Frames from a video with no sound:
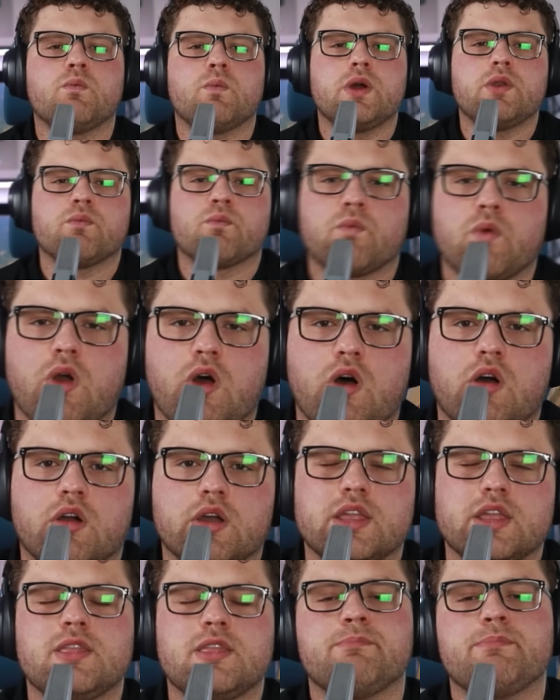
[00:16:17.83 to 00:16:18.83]
went
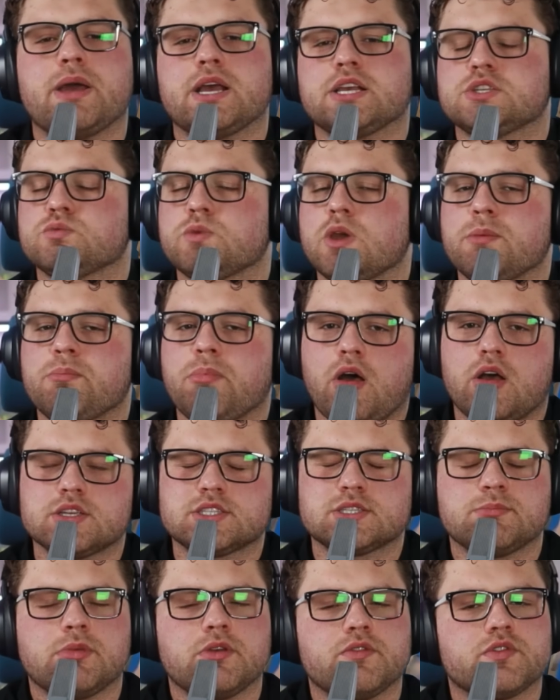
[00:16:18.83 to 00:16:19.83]
wrong in the best way
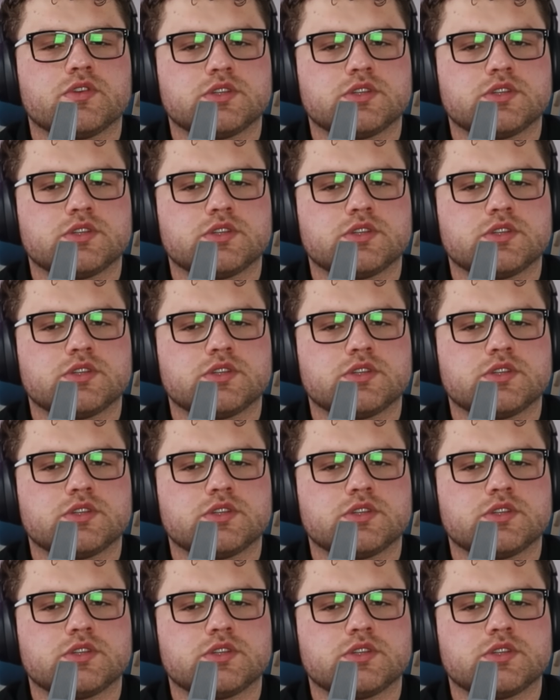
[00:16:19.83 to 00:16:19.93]
possible for